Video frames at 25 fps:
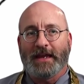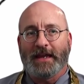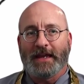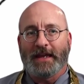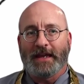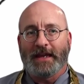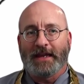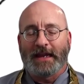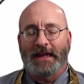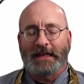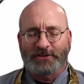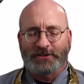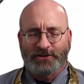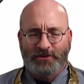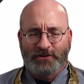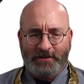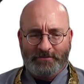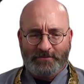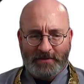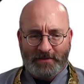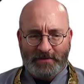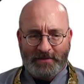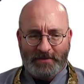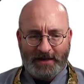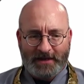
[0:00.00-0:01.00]
it has great
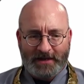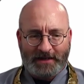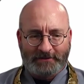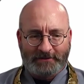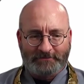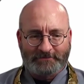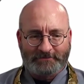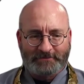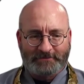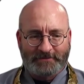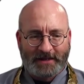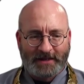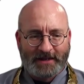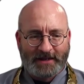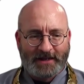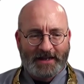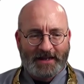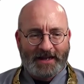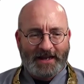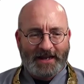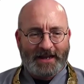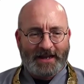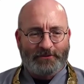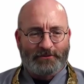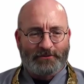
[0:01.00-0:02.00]
meaning.
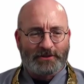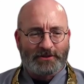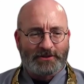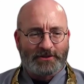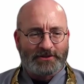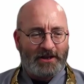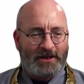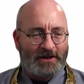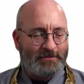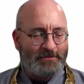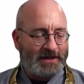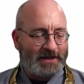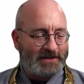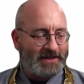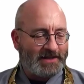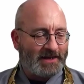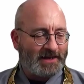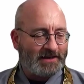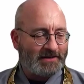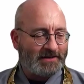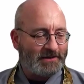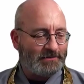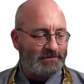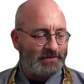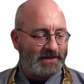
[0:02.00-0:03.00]
And we're going to talk about that a
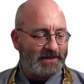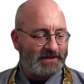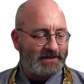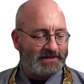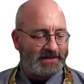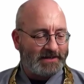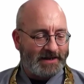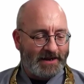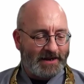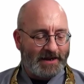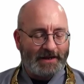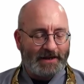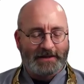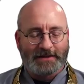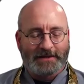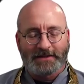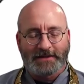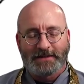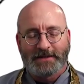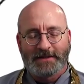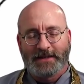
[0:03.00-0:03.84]
little bit tonight.